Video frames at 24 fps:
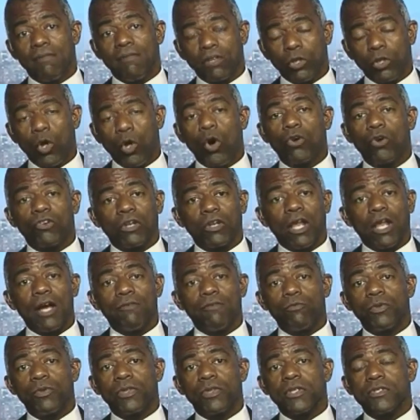have a longer
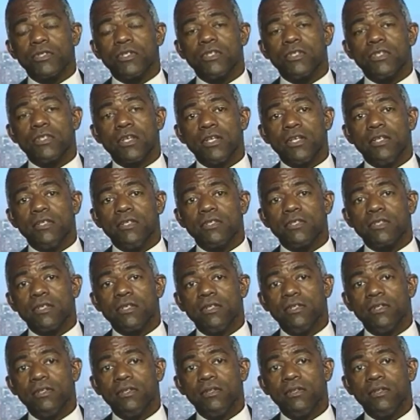life with this disease.